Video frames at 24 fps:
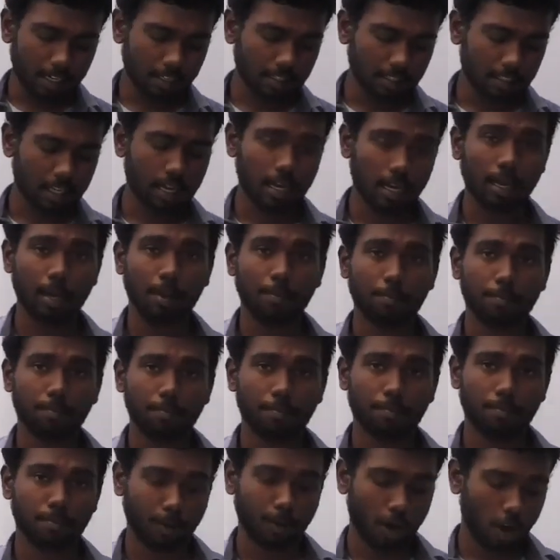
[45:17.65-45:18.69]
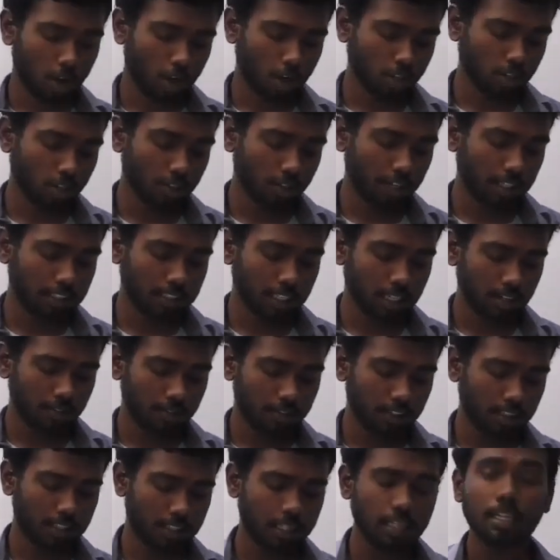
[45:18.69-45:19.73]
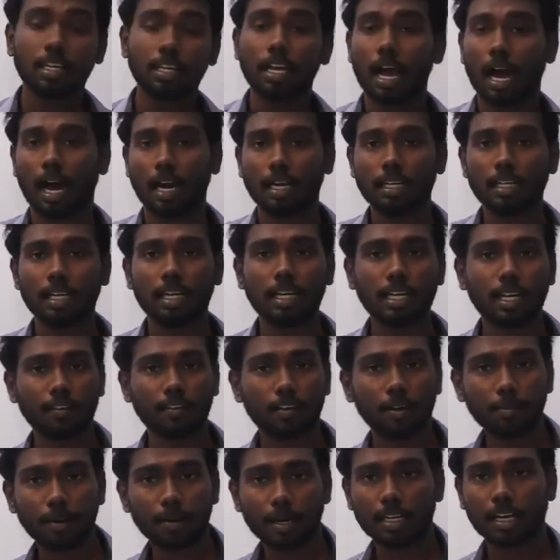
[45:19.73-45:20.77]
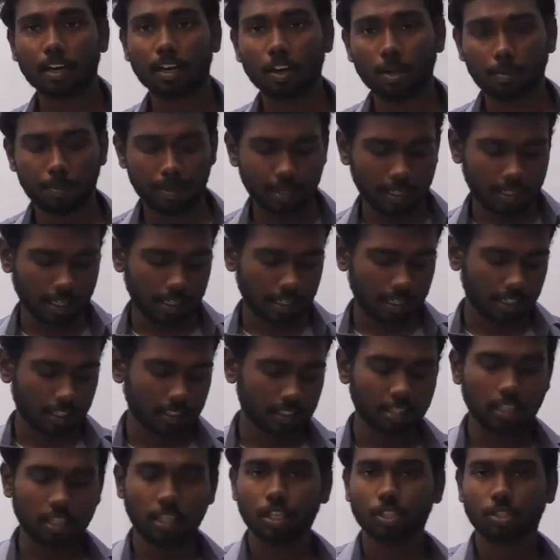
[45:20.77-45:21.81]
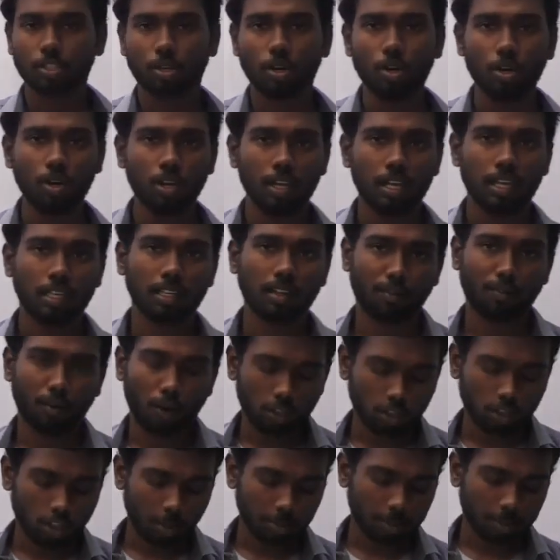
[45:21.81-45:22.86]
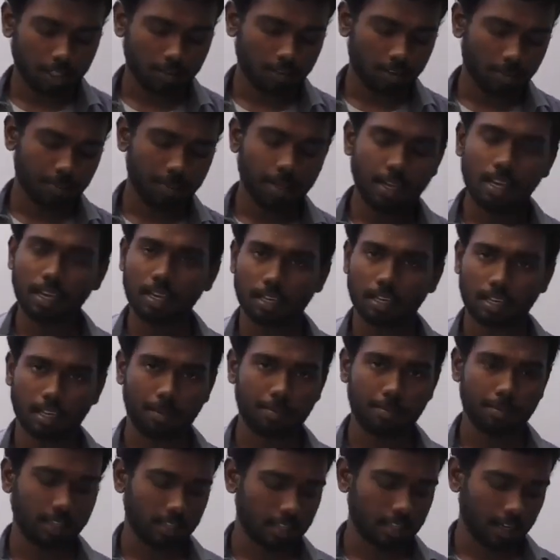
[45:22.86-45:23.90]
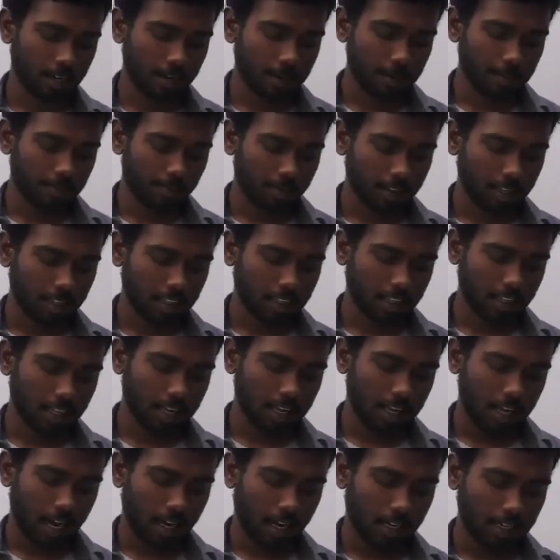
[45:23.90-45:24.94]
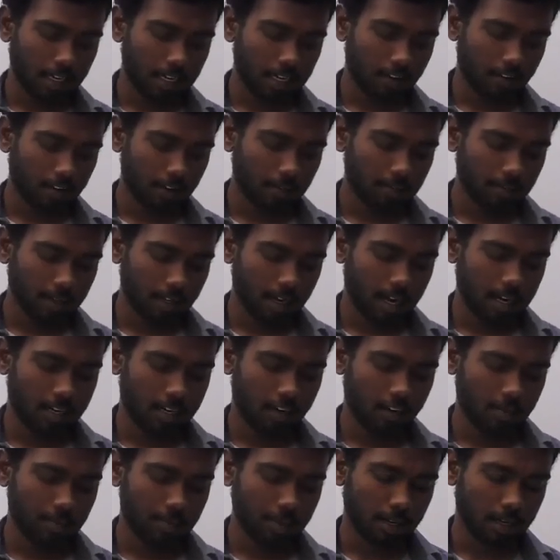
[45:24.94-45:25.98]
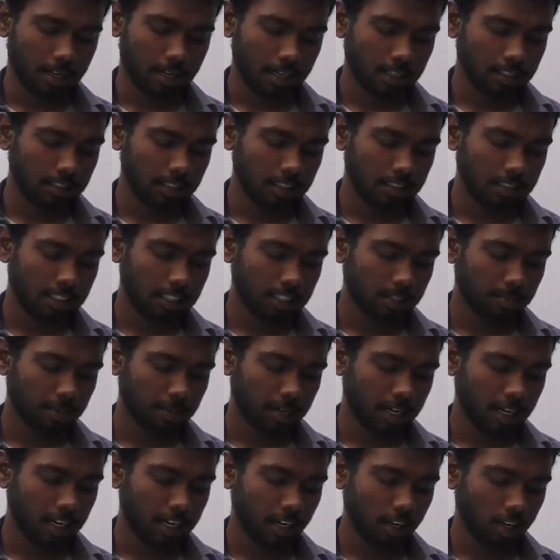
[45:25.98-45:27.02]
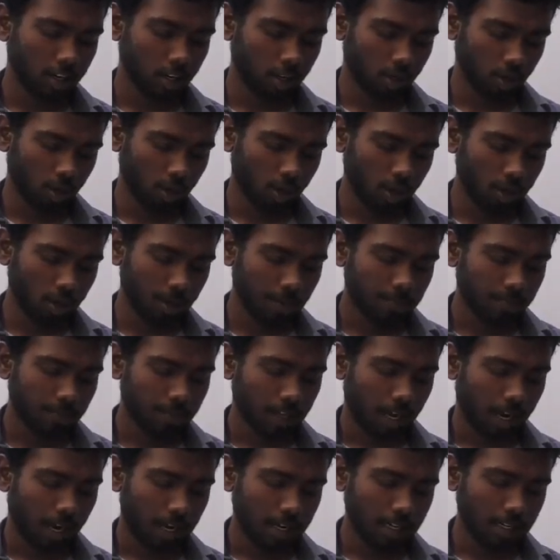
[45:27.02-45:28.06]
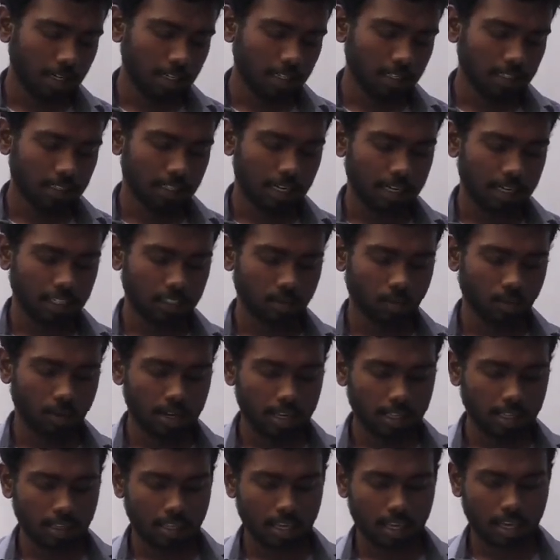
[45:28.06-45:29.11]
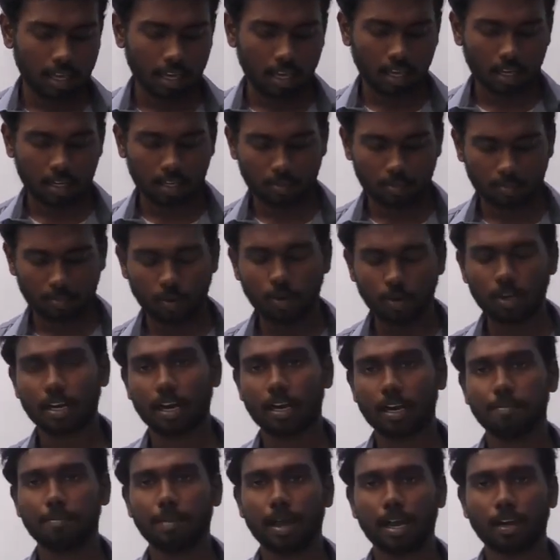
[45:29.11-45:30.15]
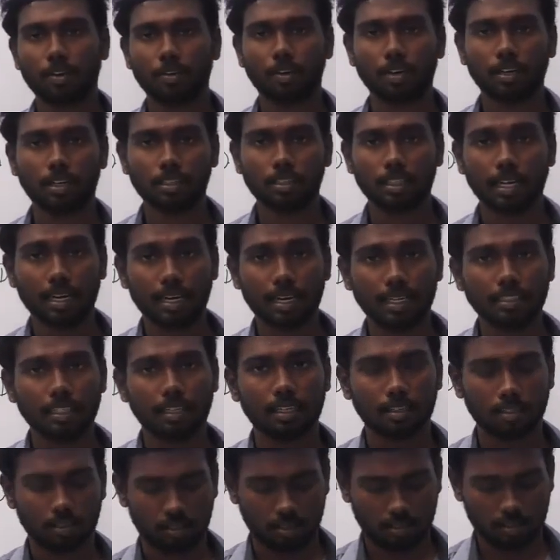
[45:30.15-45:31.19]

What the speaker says: the progressive nature with the underdeveloped and developing countries. So the fourth option will be coming there. In the underdeveloped and developing countries is dismally low, and that is why they are poor and backward. The reason,